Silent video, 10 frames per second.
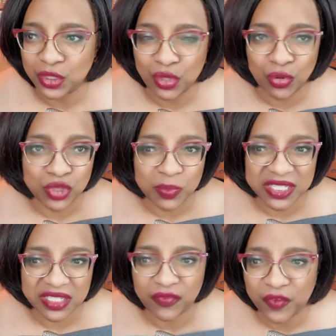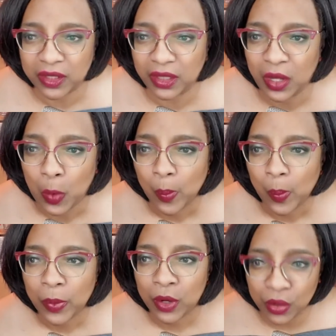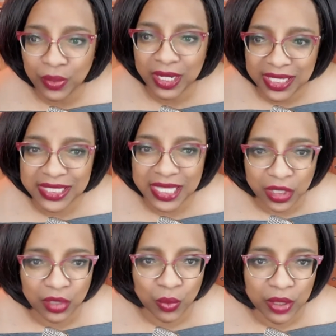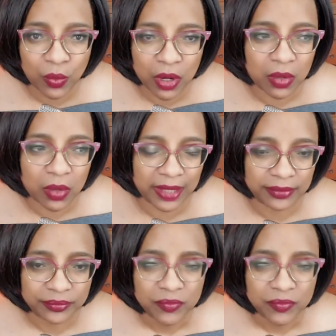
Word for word: You know specifically who it is that you want to work with.